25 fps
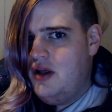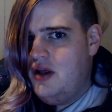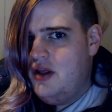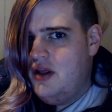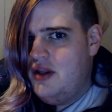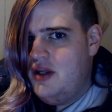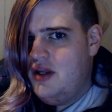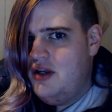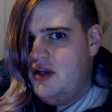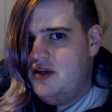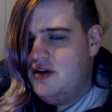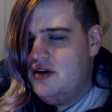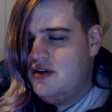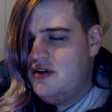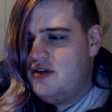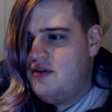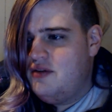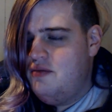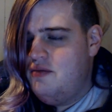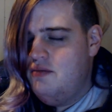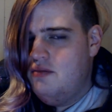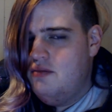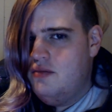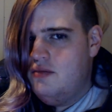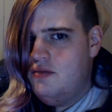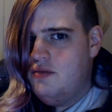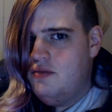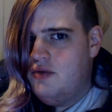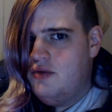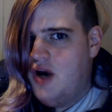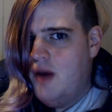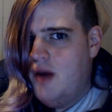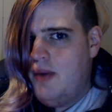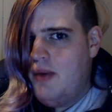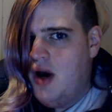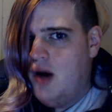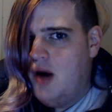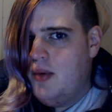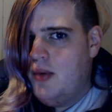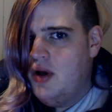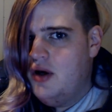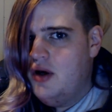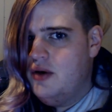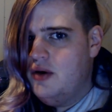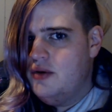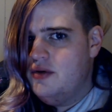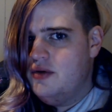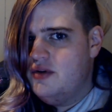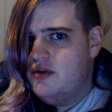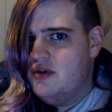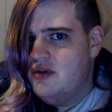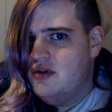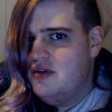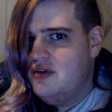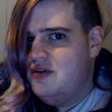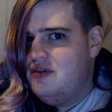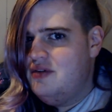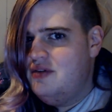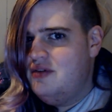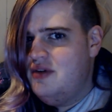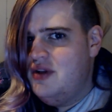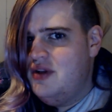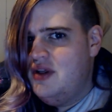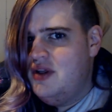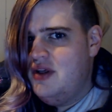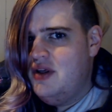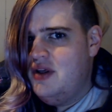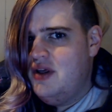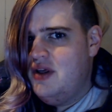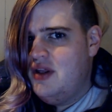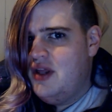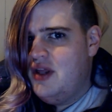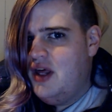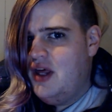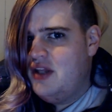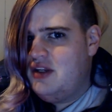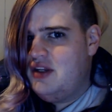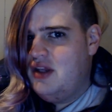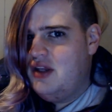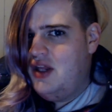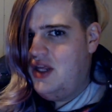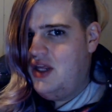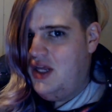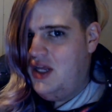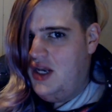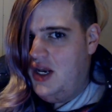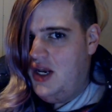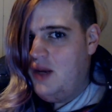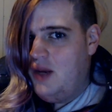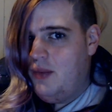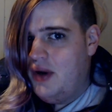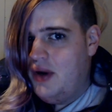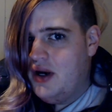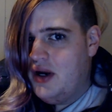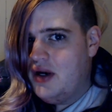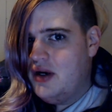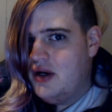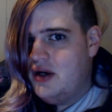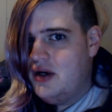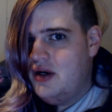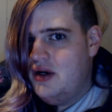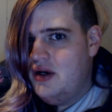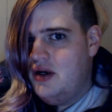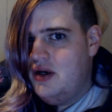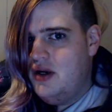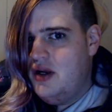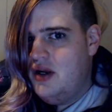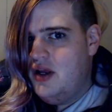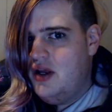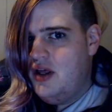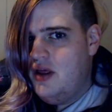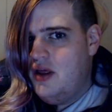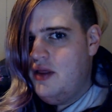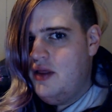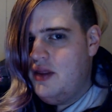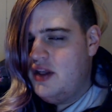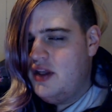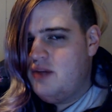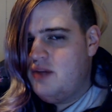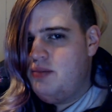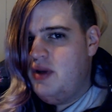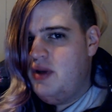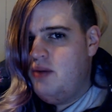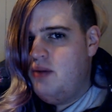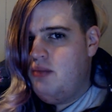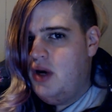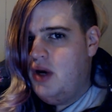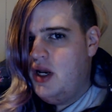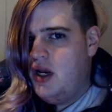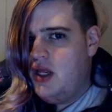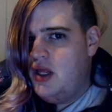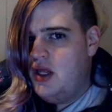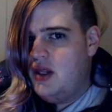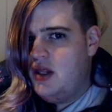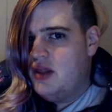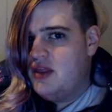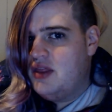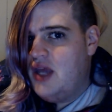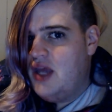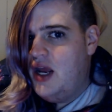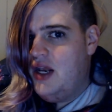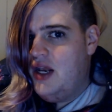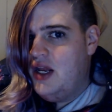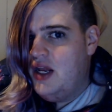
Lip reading: They just rub elbows, and that's how they get anywhere. Spend money that they didn't